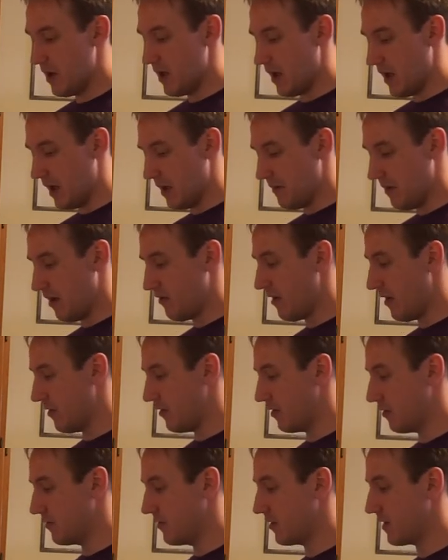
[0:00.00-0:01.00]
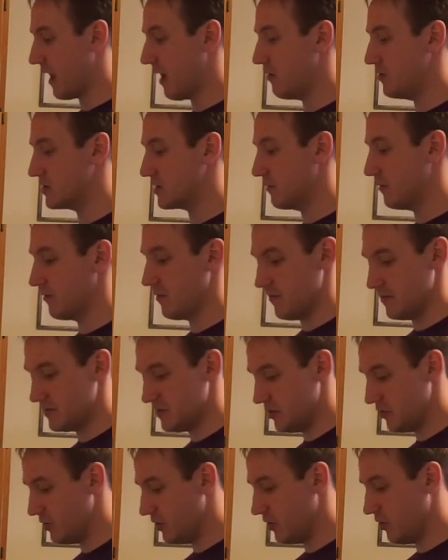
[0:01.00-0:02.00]
I'd rather the calories coming from the
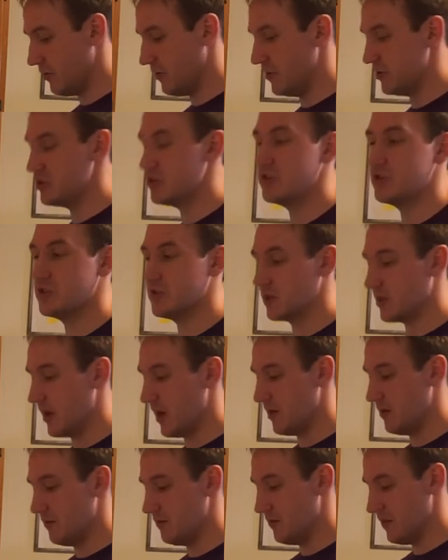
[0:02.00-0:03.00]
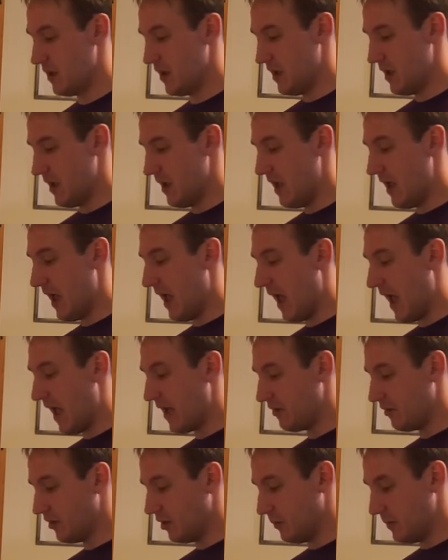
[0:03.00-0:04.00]
cereal, and this is just to kind of
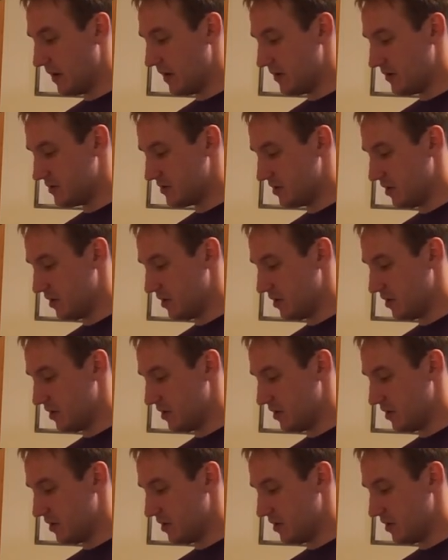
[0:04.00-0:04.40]
add a little bit.